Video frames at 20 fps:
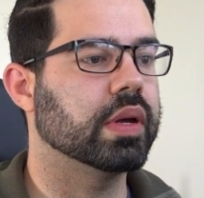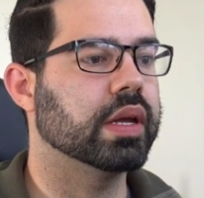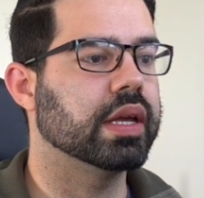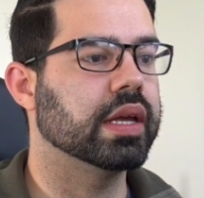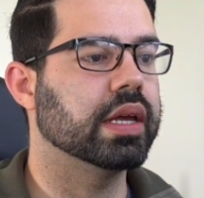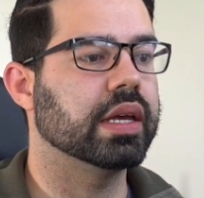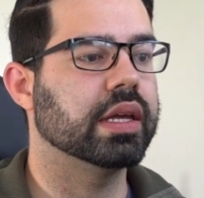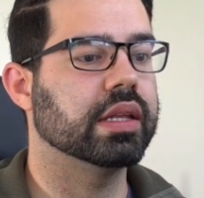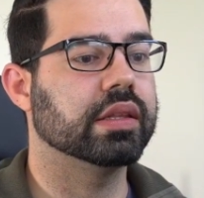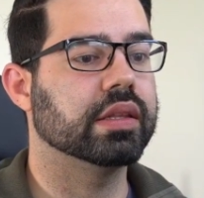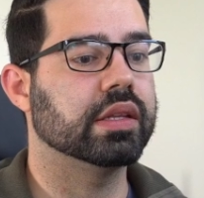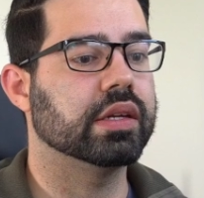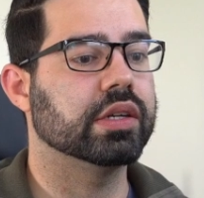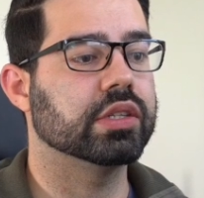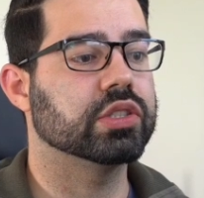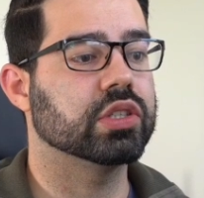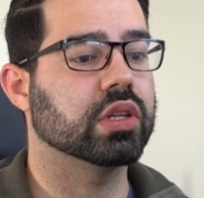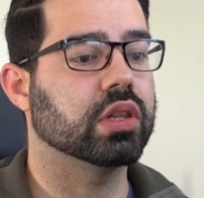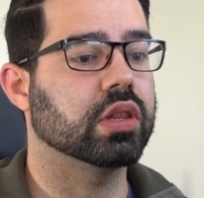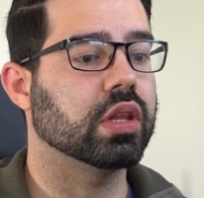and
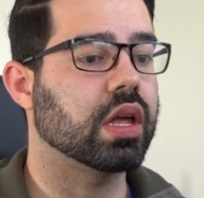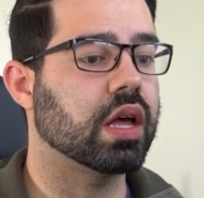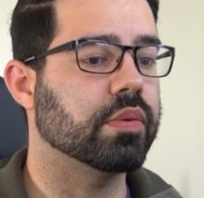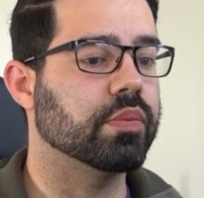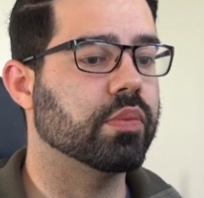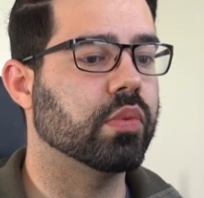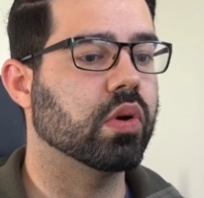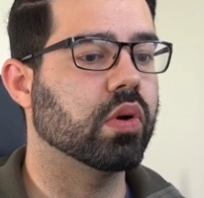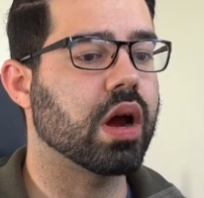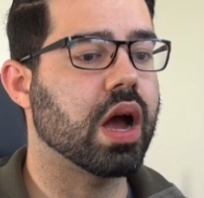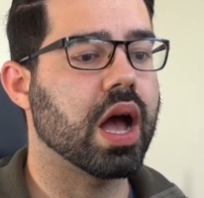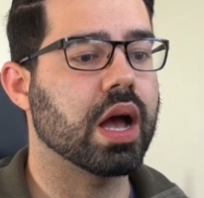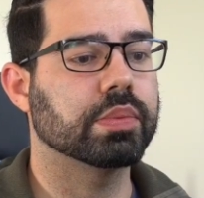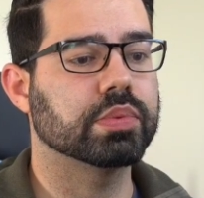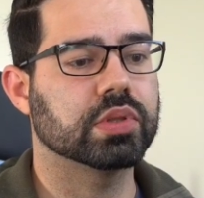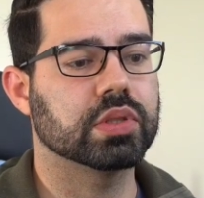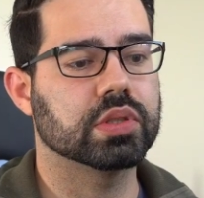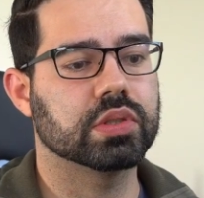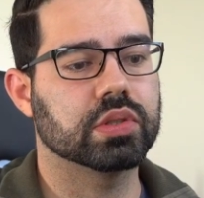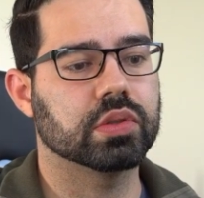there's a lot more
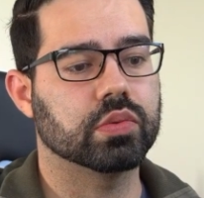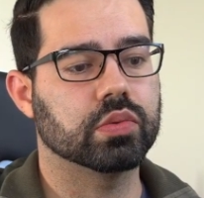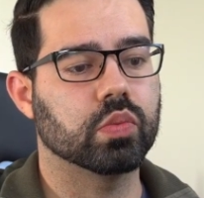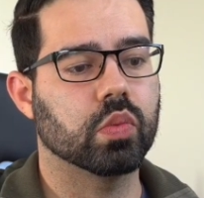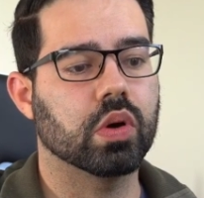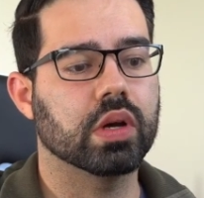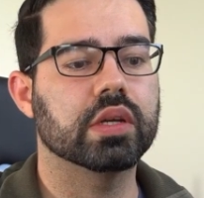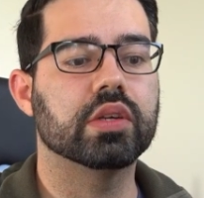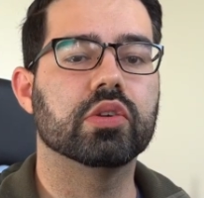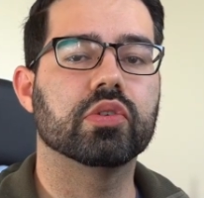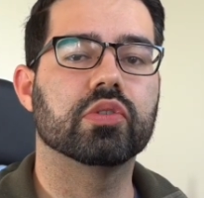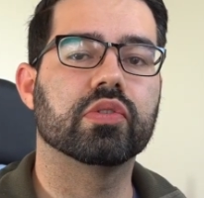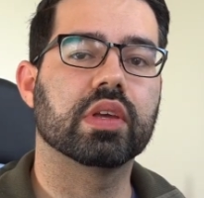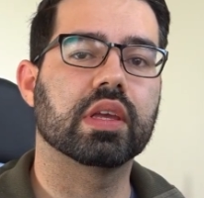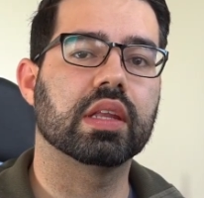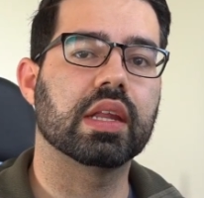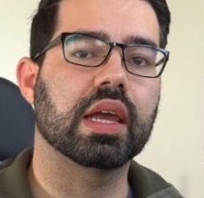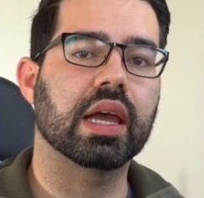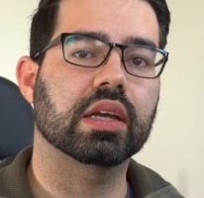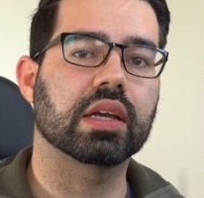options on what you
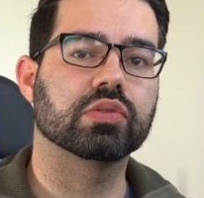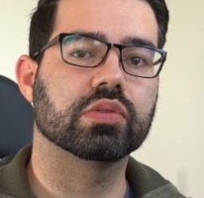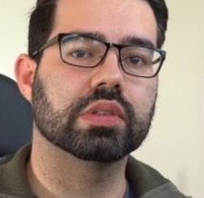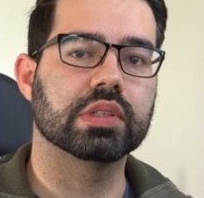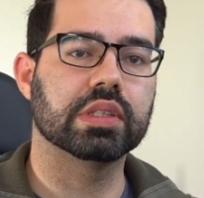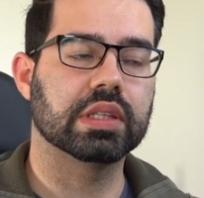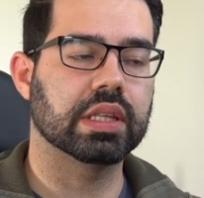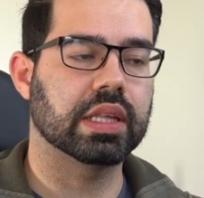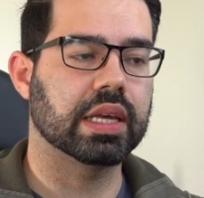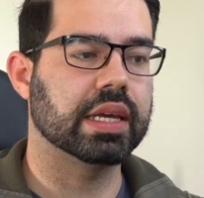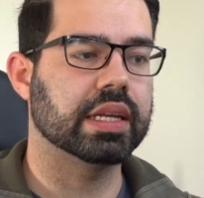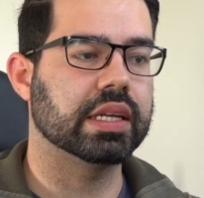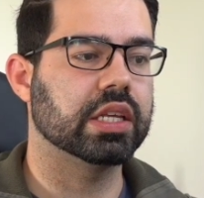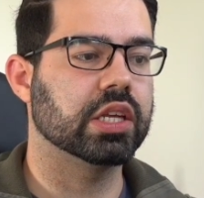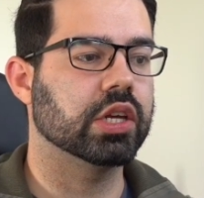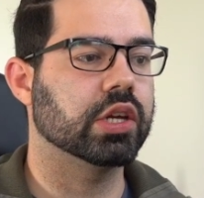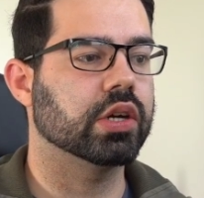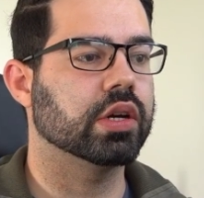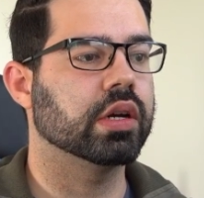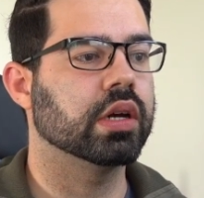can actually lend
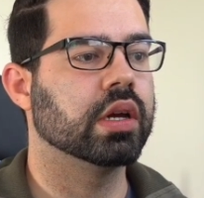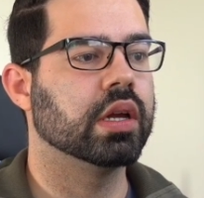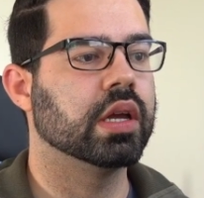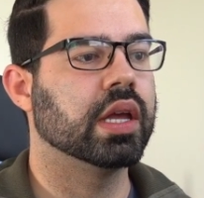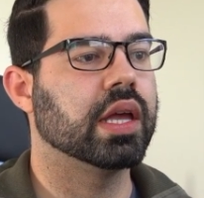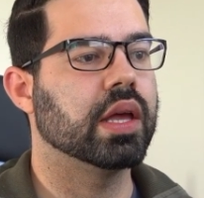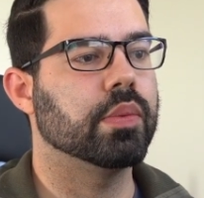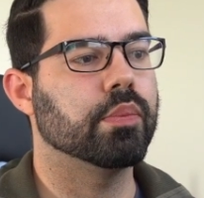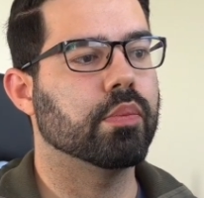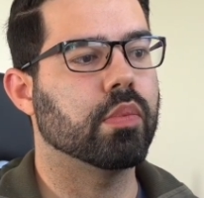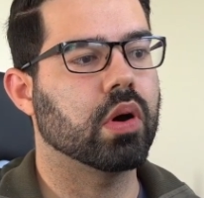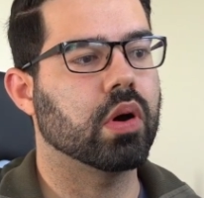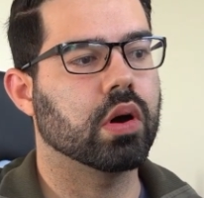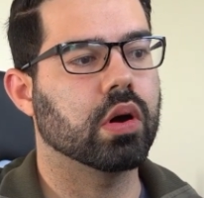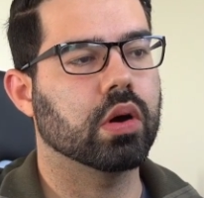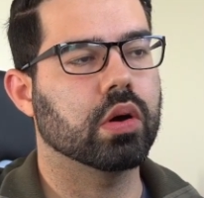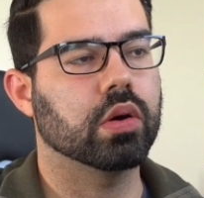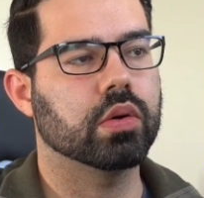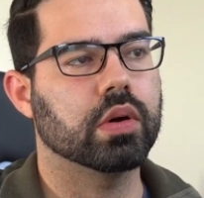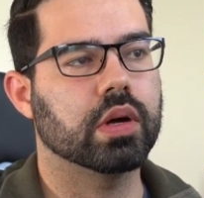here and
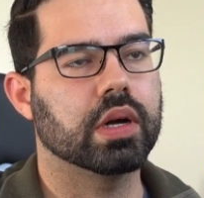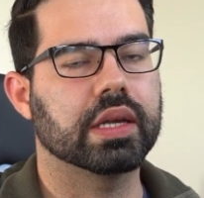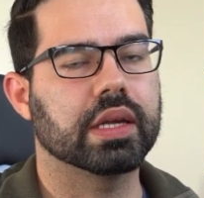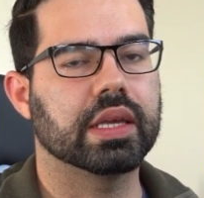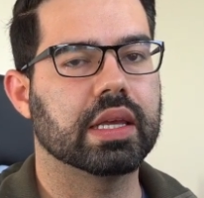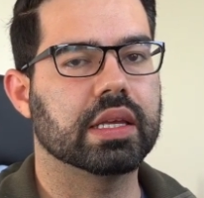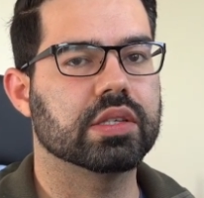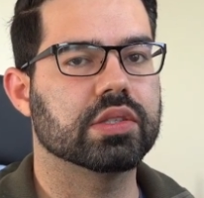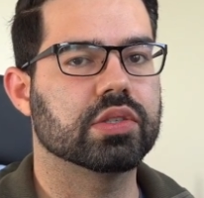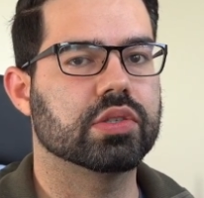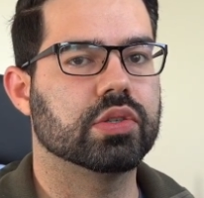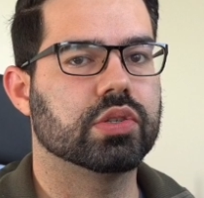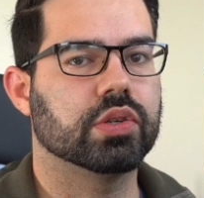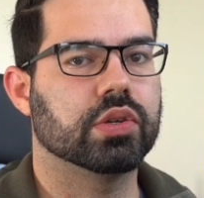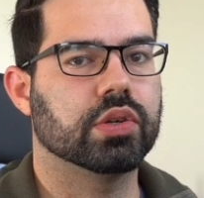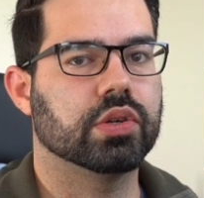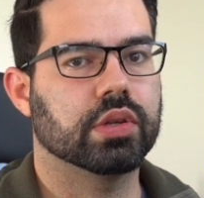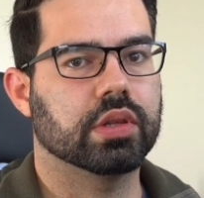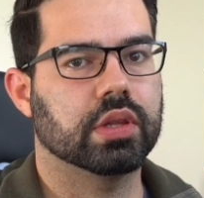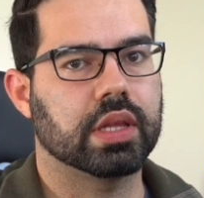borrow against
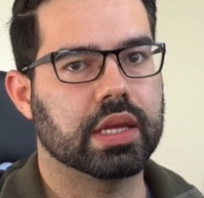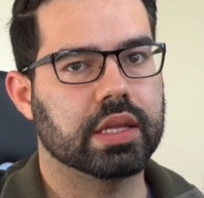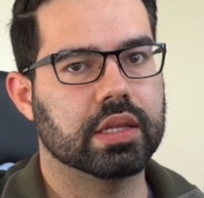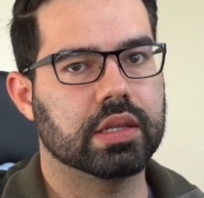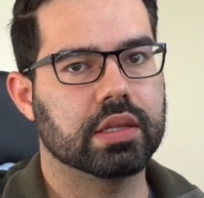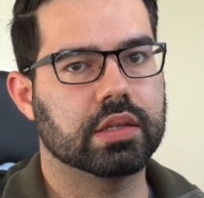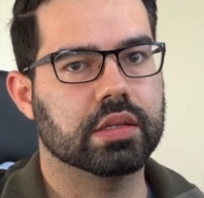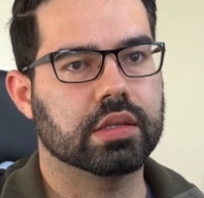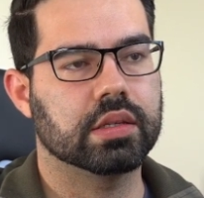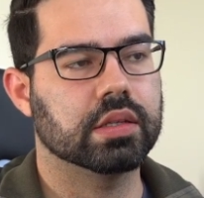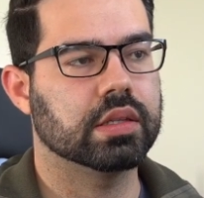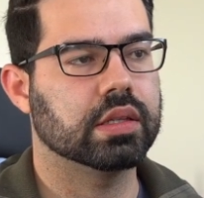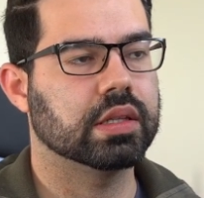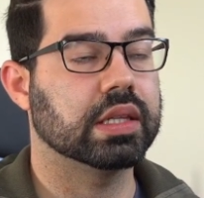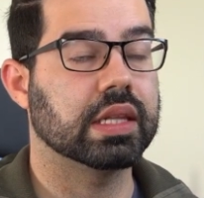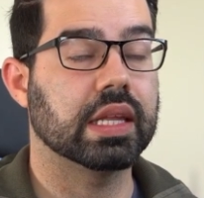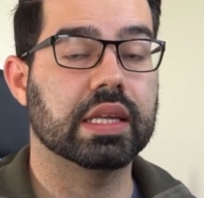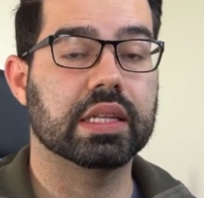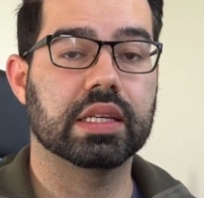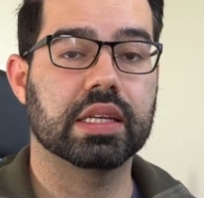your
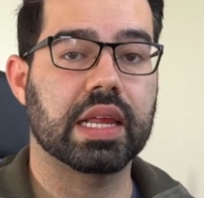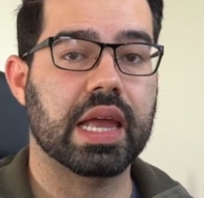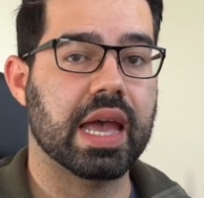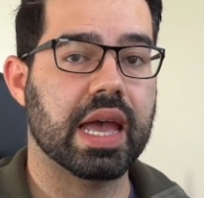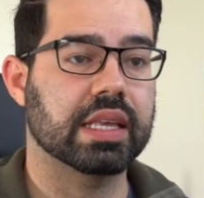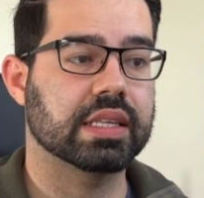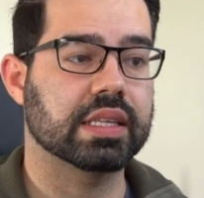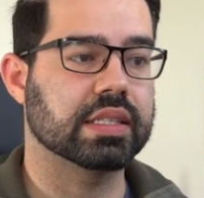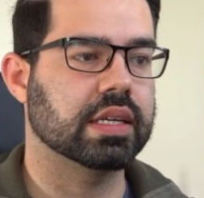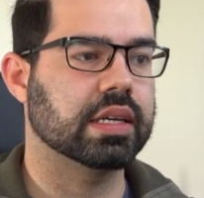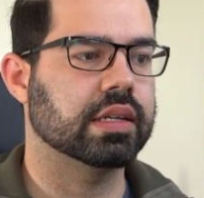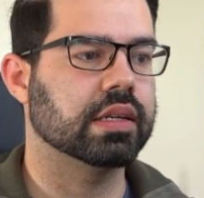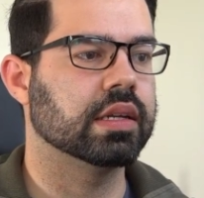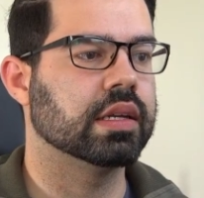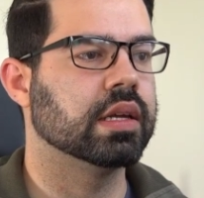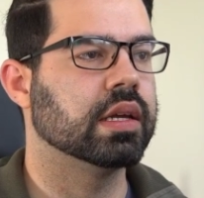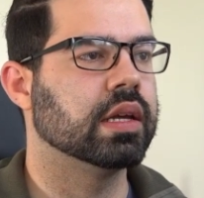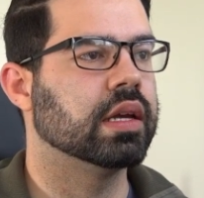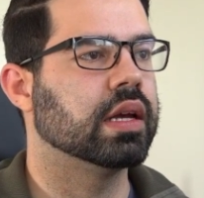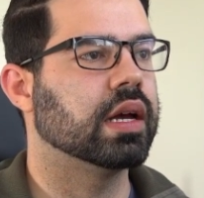lended asset,
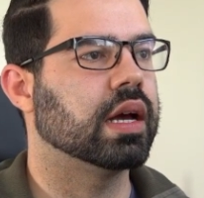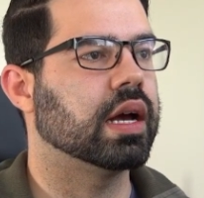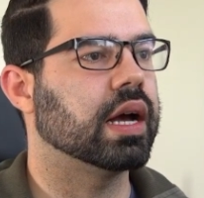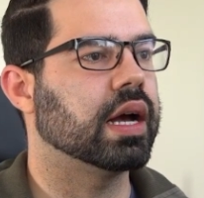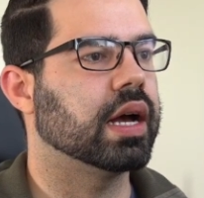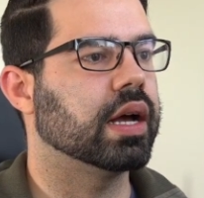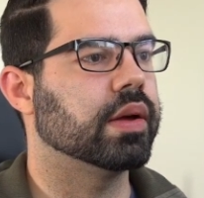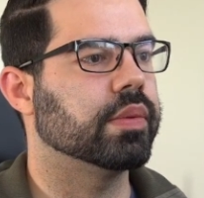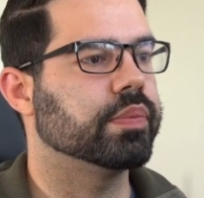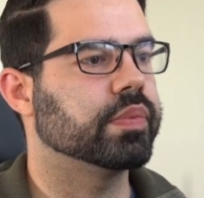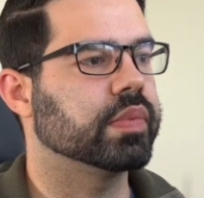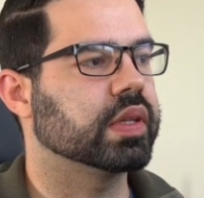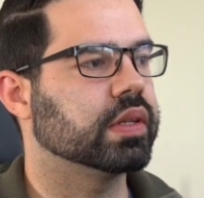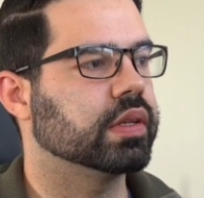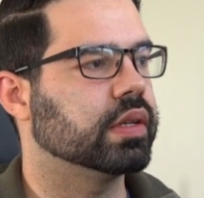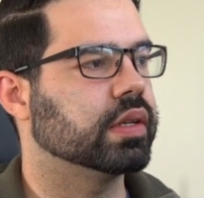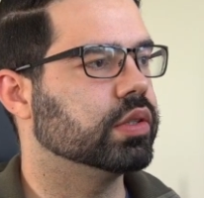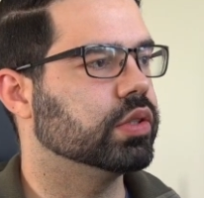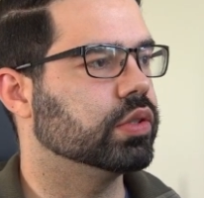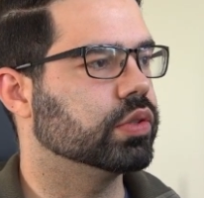
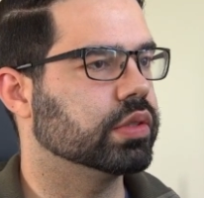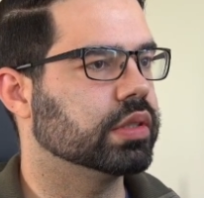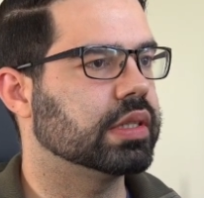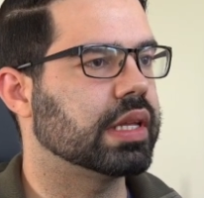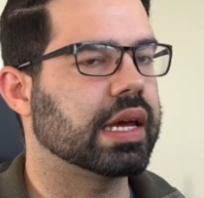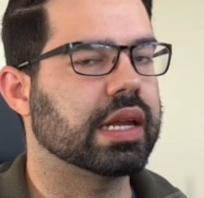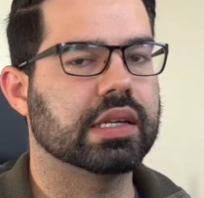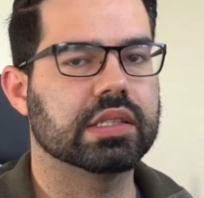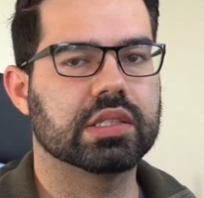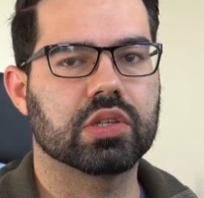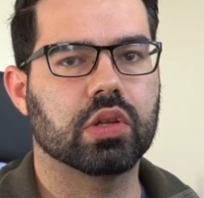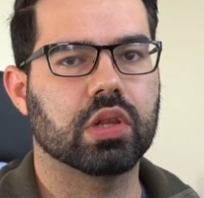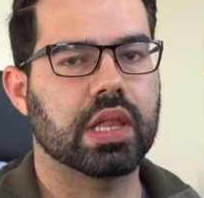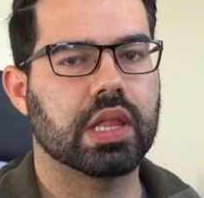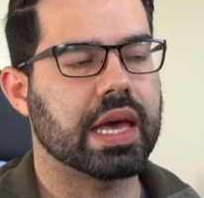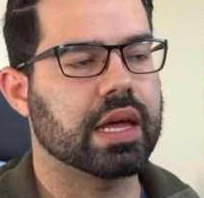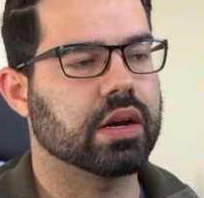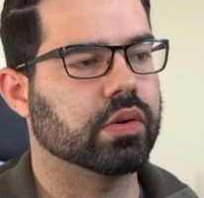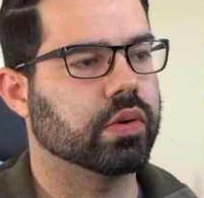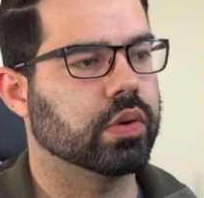using that as
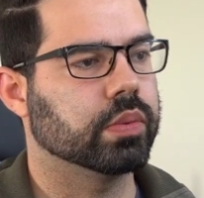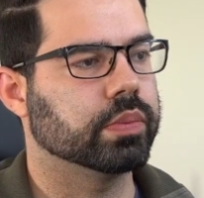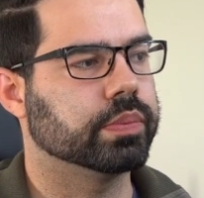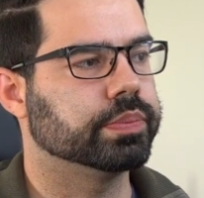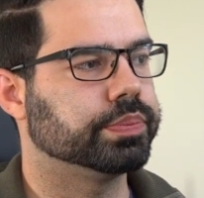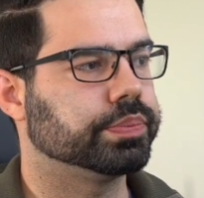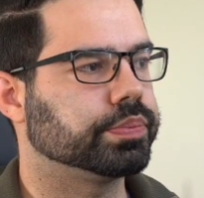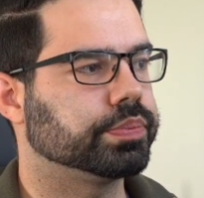collateral.